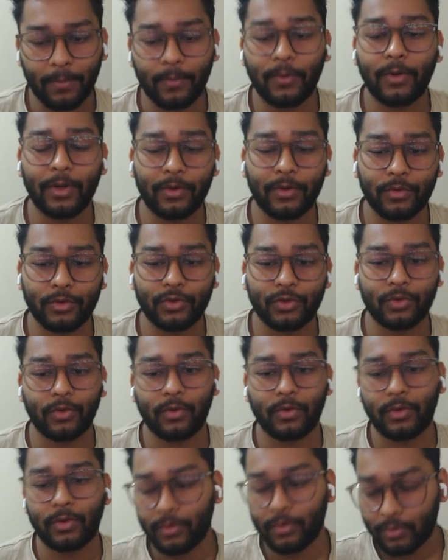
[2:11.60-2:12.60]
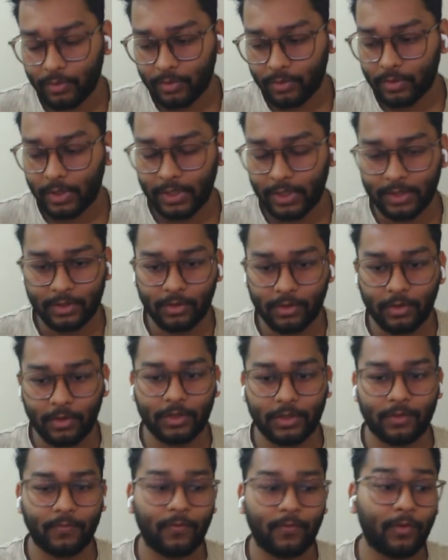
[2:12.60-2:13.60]
I'm going to show you the
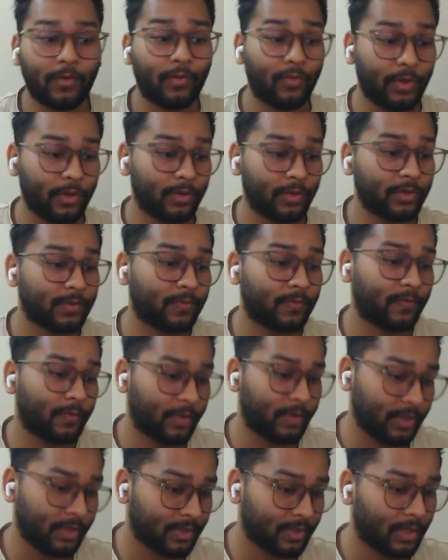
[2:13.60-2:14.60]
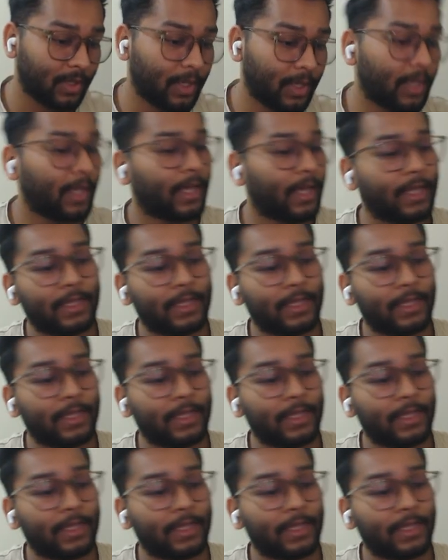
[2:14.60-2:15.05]
installation for Windows first,